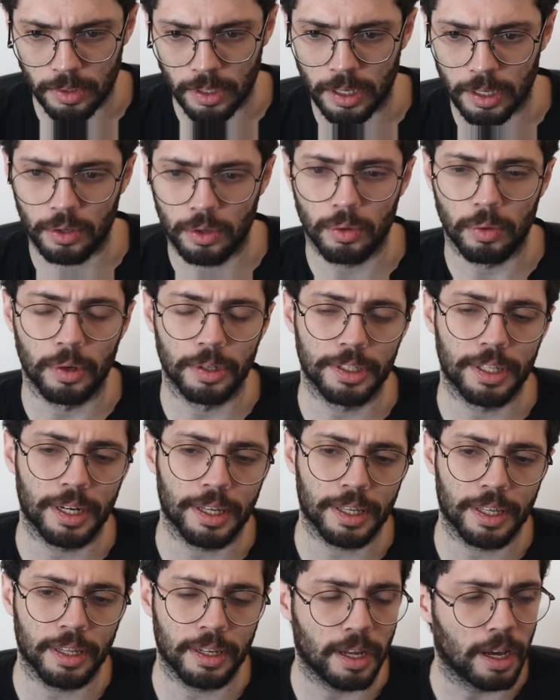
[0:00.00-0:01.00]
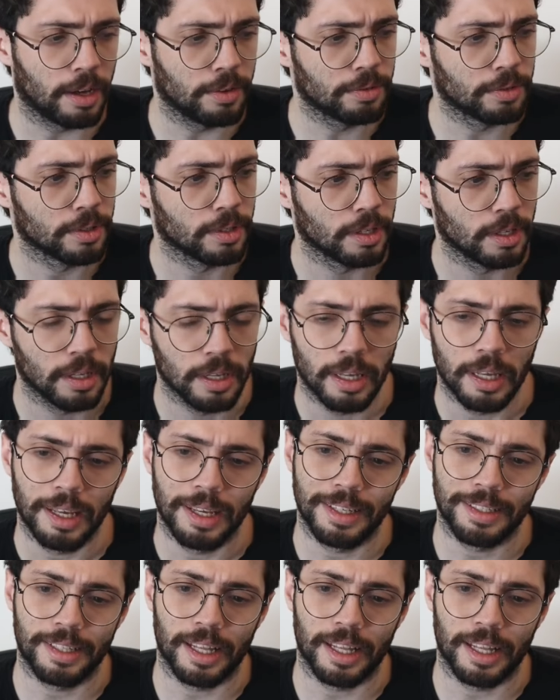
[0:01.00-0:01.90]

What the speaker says: a good one that I can have is